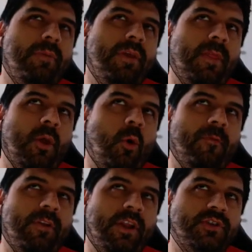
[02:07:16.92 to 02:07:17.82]
in the
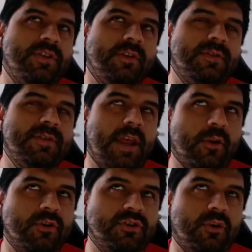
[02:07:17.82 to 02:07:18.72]
orphanage that
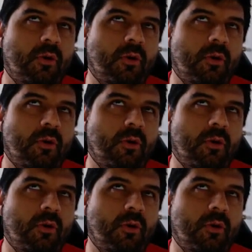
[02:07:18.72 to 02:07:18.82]
centers you